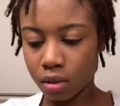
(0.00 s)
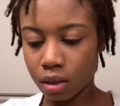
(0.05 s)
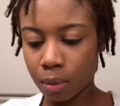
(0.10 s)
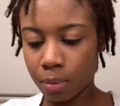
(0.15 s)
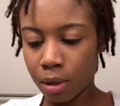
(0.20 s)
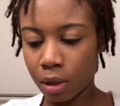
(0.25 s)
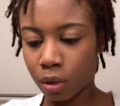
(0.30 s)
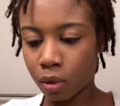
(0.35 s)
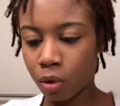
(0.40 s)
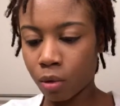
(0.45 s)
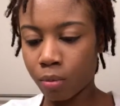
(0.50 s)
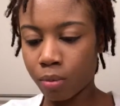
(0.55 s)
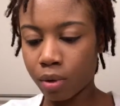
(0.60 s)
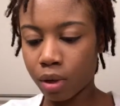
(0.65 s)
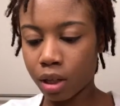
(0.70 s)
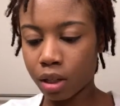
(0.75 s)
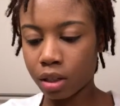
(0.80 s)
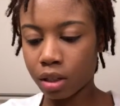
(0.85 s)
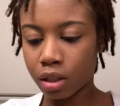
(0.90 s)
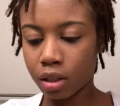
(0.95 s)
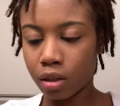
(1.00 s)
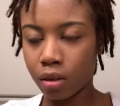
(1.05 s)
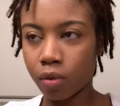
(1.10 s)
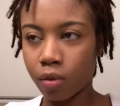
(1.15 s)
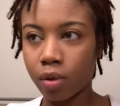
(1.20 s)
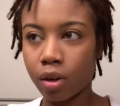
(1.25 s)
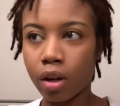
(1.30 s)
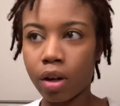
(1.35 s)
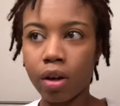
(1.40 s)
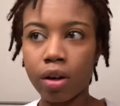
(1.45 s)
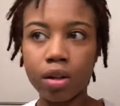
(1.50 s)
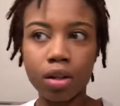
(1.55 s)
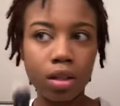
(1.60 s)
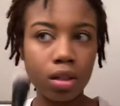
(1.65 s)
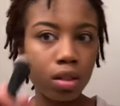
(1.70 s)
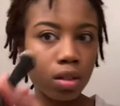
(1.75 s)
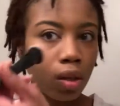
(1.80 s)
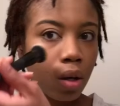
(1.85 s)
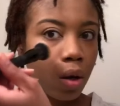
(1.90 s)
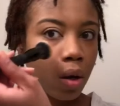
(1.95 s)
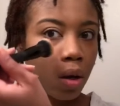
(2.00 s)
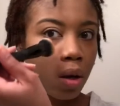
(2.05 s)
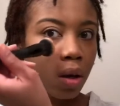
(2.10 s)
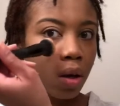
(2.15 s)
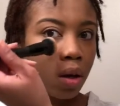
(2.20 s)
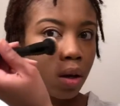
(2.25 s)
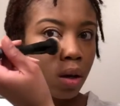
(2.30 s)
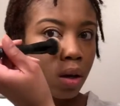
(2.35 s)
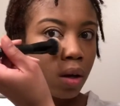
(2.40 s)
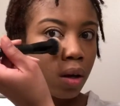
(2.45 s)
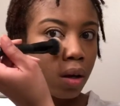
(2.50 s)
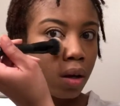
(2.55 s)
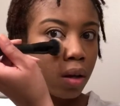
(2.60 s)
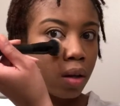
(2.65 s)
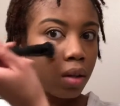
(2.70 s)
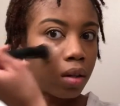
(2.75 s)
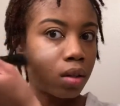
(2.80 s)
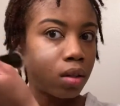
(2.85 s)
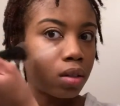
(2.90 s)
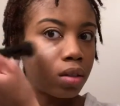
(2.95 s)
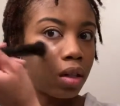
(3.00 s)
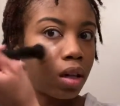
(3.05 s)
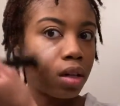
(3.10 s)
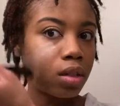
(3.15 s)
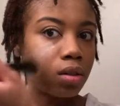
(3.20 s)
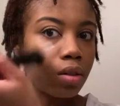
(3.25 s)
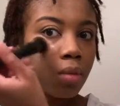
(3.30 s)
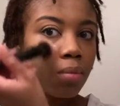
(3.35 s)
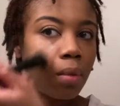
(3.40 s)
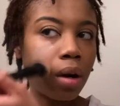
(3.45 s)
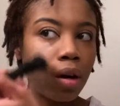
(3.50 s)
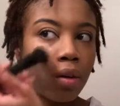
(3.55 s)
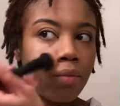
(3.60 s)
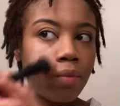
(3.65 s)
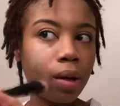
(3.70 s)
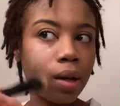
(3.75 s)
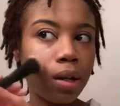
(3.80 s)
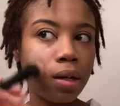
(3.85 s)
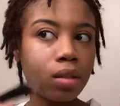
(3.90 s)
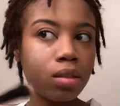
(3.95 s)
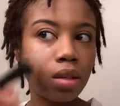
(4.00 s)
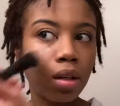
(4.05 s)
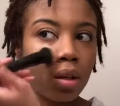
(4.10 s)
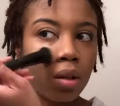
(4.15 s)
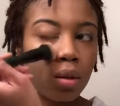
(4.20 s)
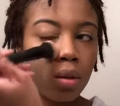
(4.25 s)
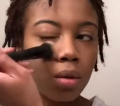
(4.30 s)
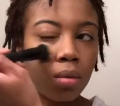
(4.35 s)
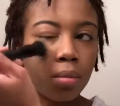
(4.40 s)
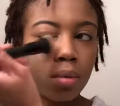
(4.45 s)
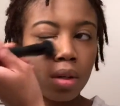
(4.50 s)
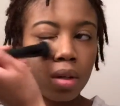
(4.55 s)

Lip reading: Take my little brush over here and just dust my face a little